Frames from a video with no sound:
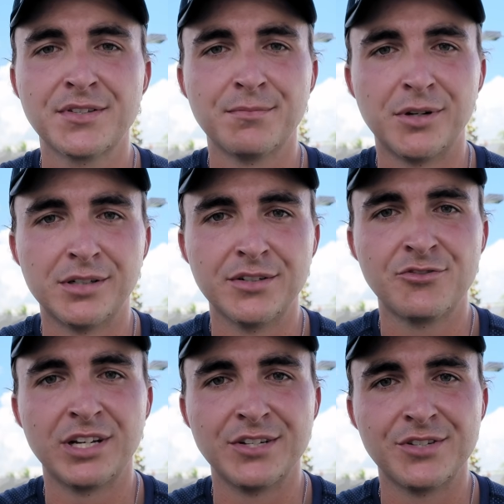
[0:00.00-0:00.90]
the
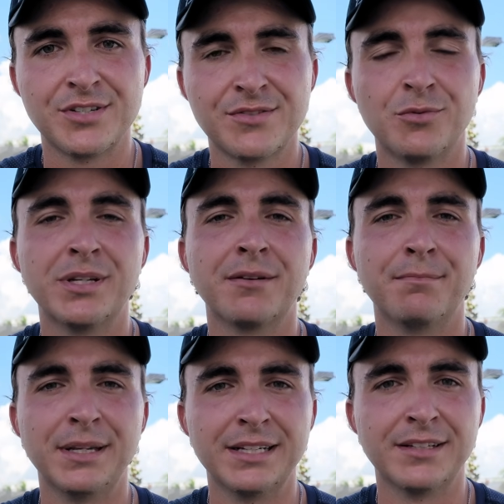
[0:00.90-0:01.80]
smallest changes will make a
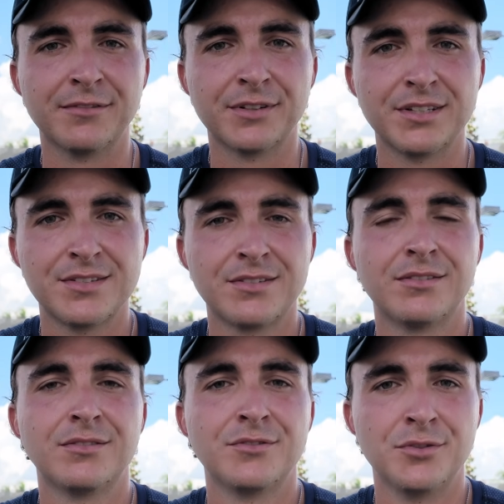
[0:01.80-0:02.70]
big difference
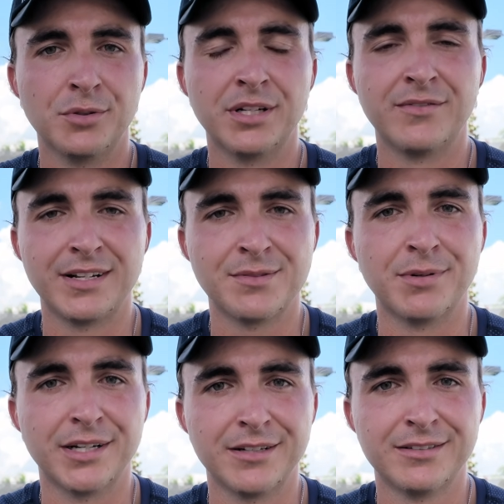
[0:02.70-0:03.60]
to an advanced
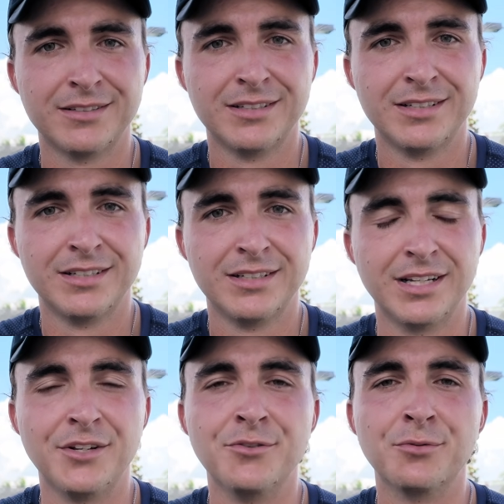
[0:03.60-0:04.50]
player.
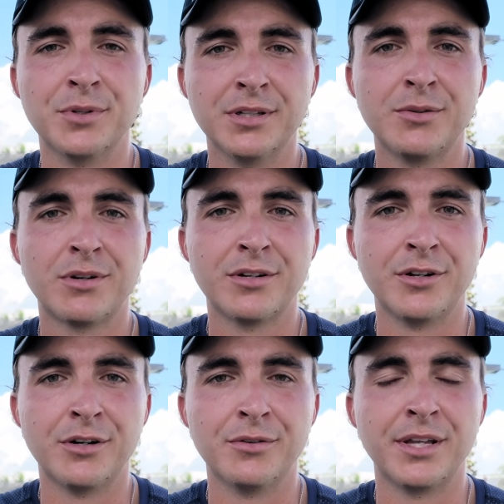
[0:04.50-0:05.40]
And you really want to
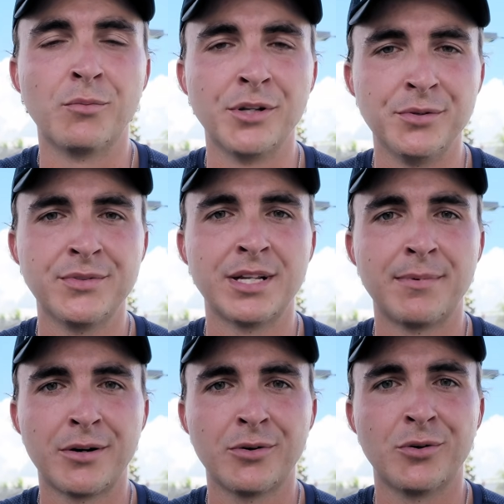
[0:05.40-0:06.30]
know that when you
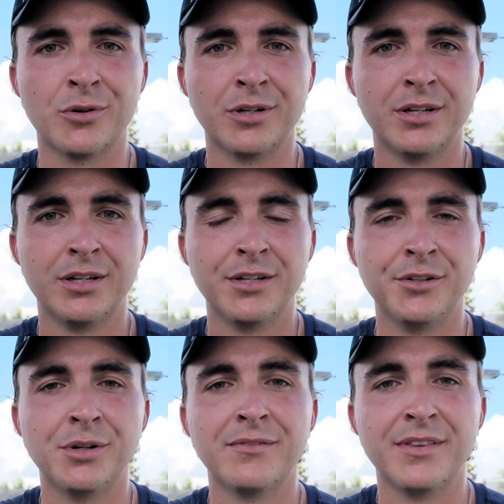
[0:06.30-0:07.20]
step out on court,
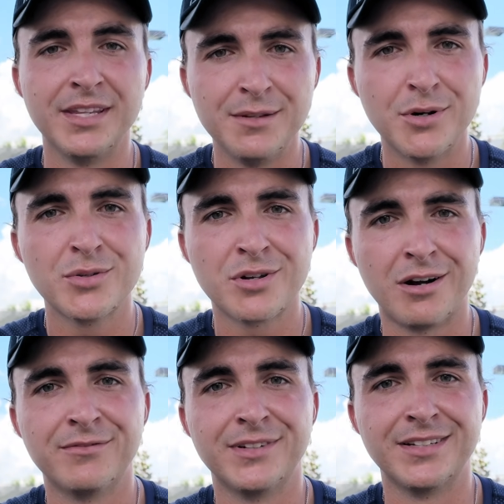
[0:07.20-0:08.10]
you have the most
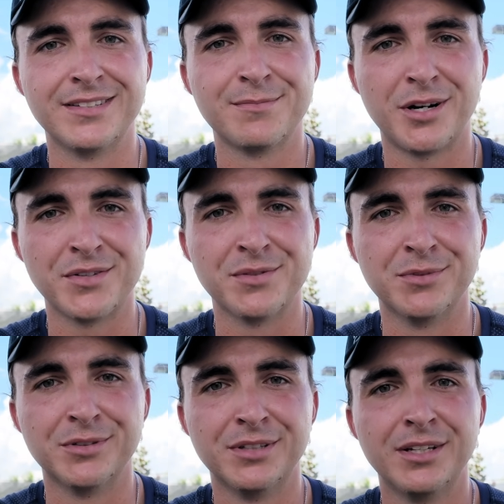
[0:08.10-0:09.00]
confidence
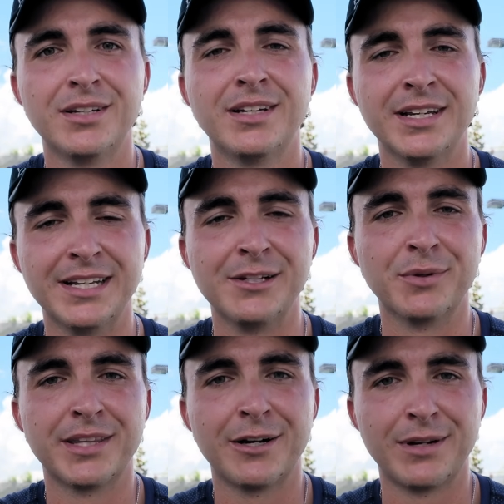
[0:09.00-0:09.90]
possible hitting
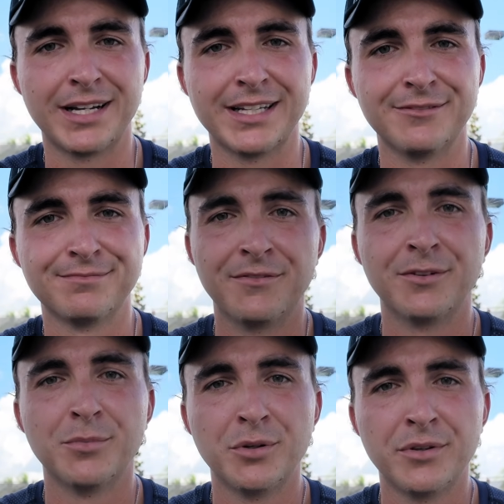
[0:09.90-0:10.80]
with that racket. And
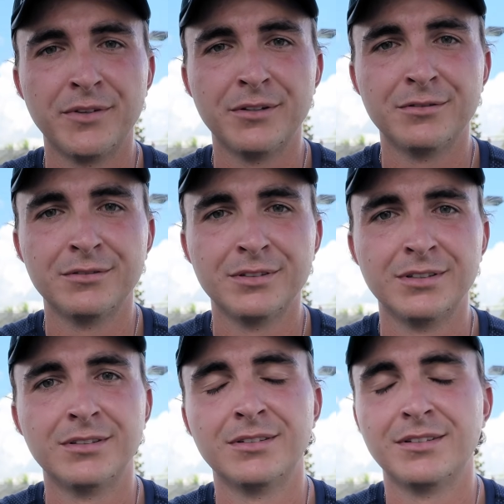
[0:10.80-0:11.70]
for both of you,
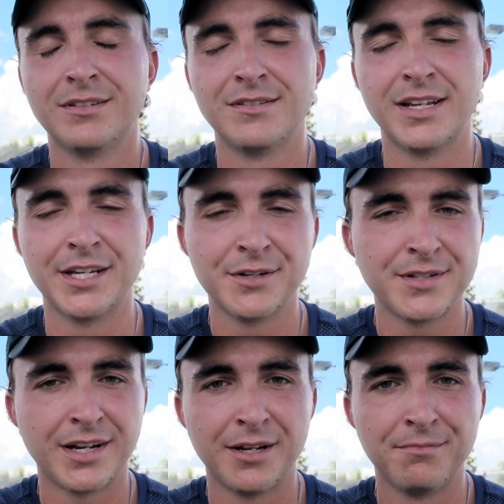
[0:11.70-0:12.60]
take your
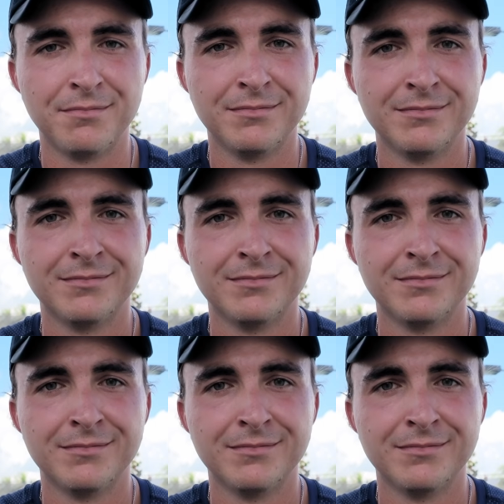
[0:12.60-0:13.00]
time